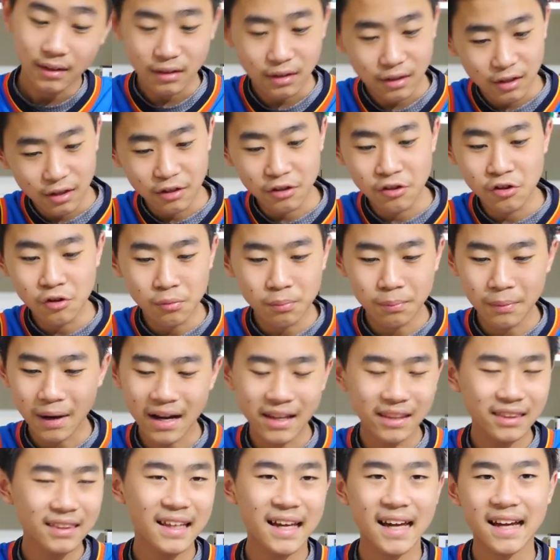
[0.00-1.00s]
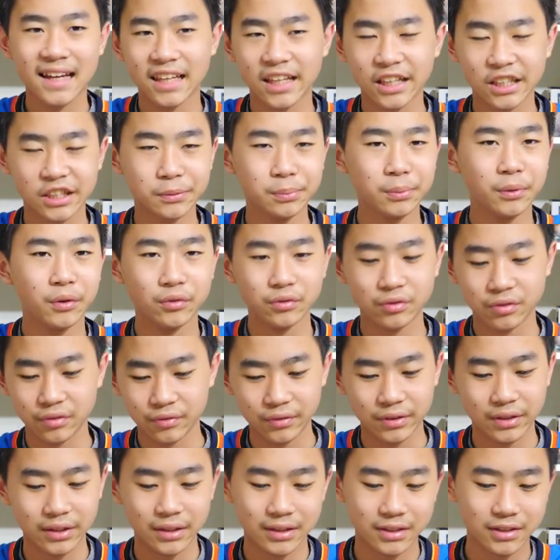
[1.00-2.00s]
you might lack
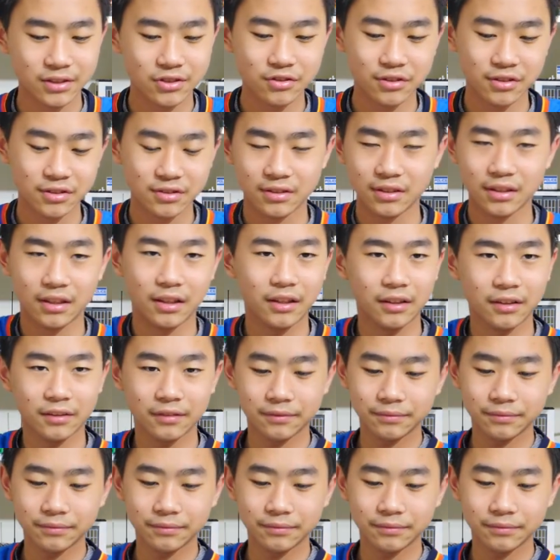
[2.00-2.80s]
explosiveness. Just saying.